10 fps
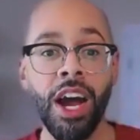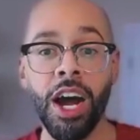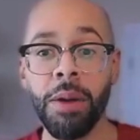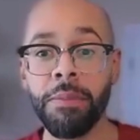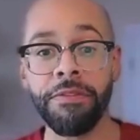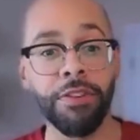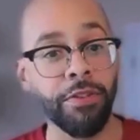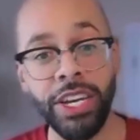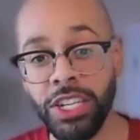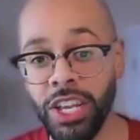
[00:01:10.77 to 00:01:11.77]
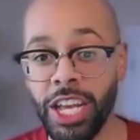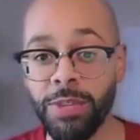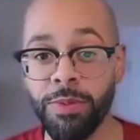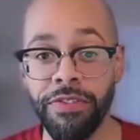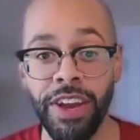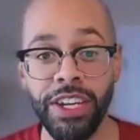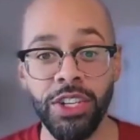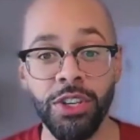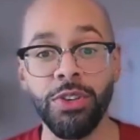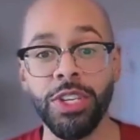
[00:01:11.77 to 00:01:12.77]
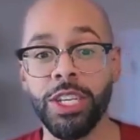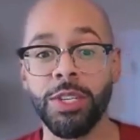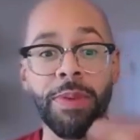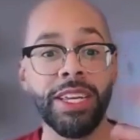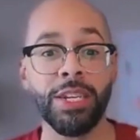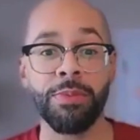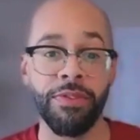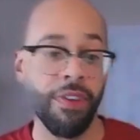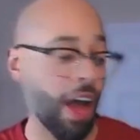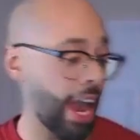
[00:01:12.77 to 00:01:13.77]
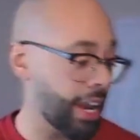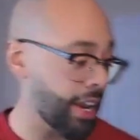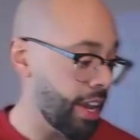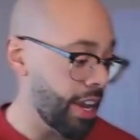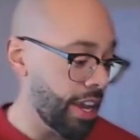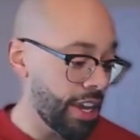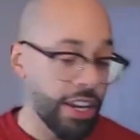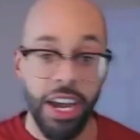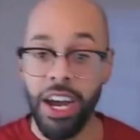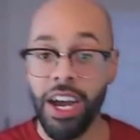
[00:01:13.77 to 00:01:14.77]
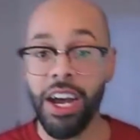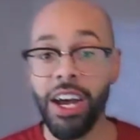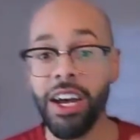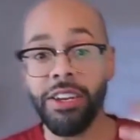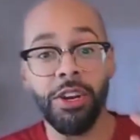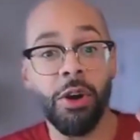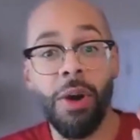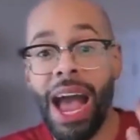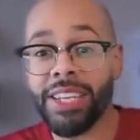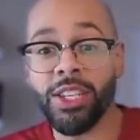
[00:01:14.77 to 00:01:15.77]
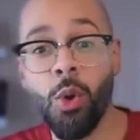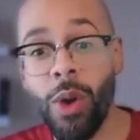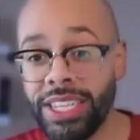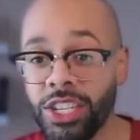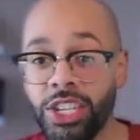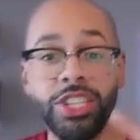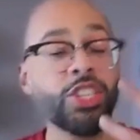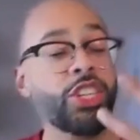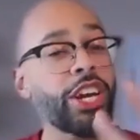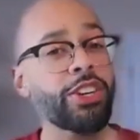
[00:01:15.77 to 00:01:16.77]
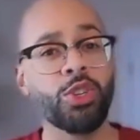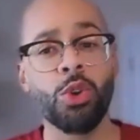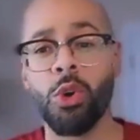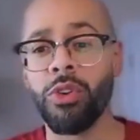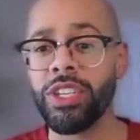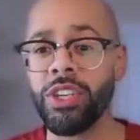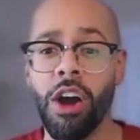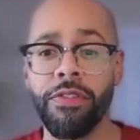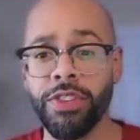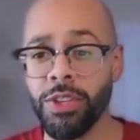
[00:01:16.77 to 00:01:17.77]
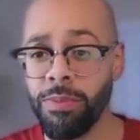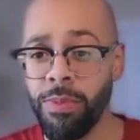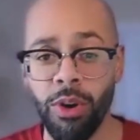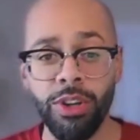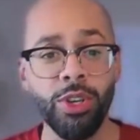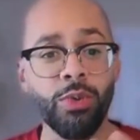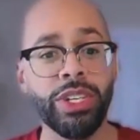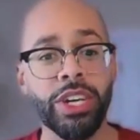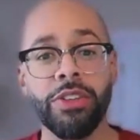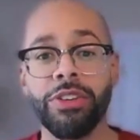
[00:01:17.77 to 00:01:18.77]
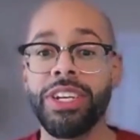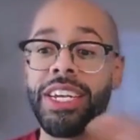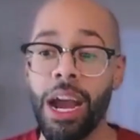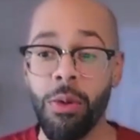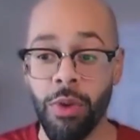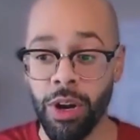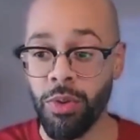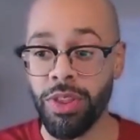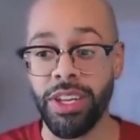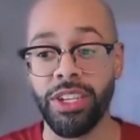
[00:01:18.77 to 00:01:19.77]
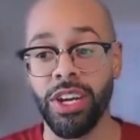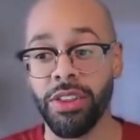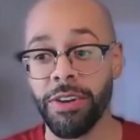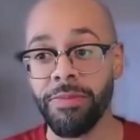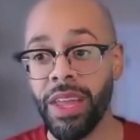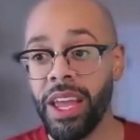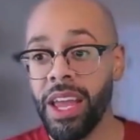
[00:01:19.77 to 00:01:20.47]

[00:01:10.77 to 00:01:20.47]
for racialized professionals, a space to provide, ask questions, share stories, offer support to each other, to network with each other.